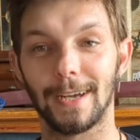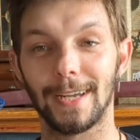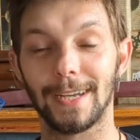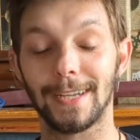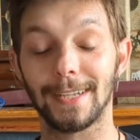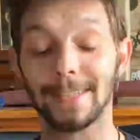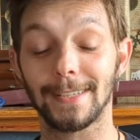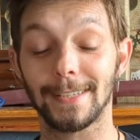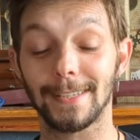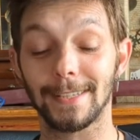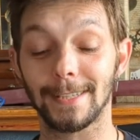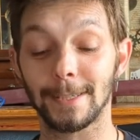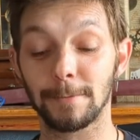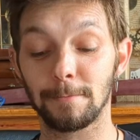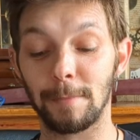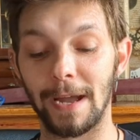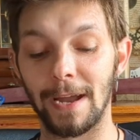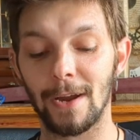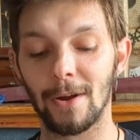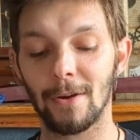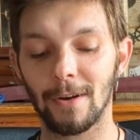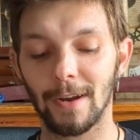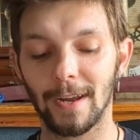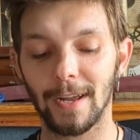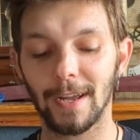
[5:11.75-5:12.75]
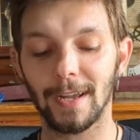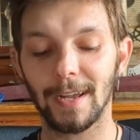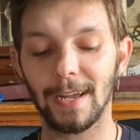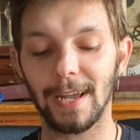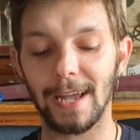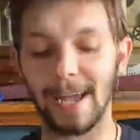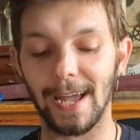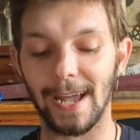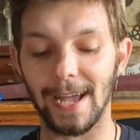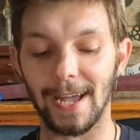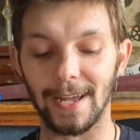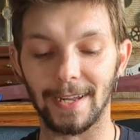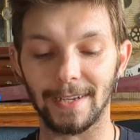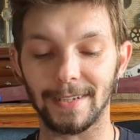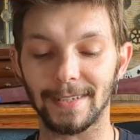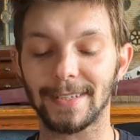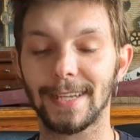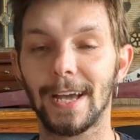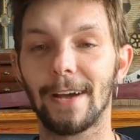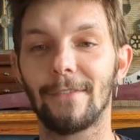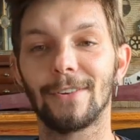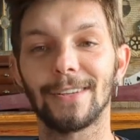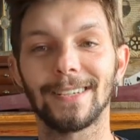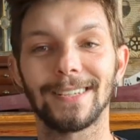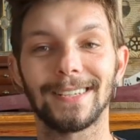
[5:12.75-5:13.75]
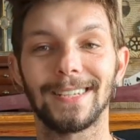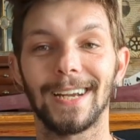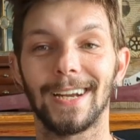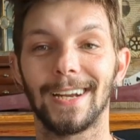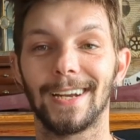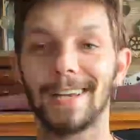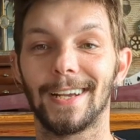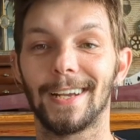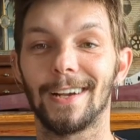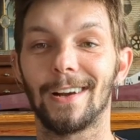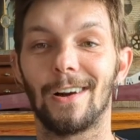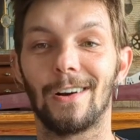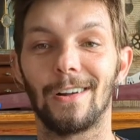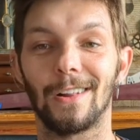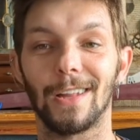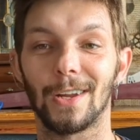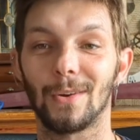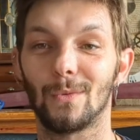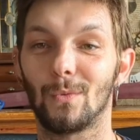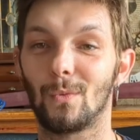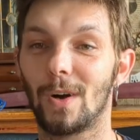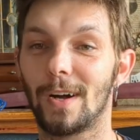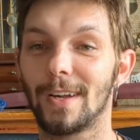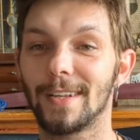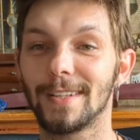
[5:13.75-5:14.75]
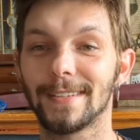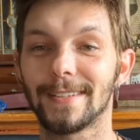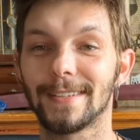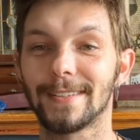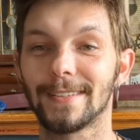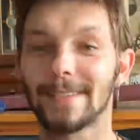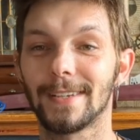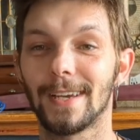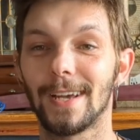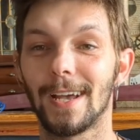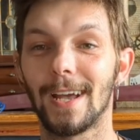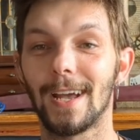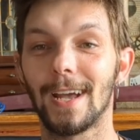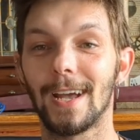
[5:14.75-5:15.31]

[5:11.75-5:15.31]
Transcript: and it's inspiring and devastating all at once.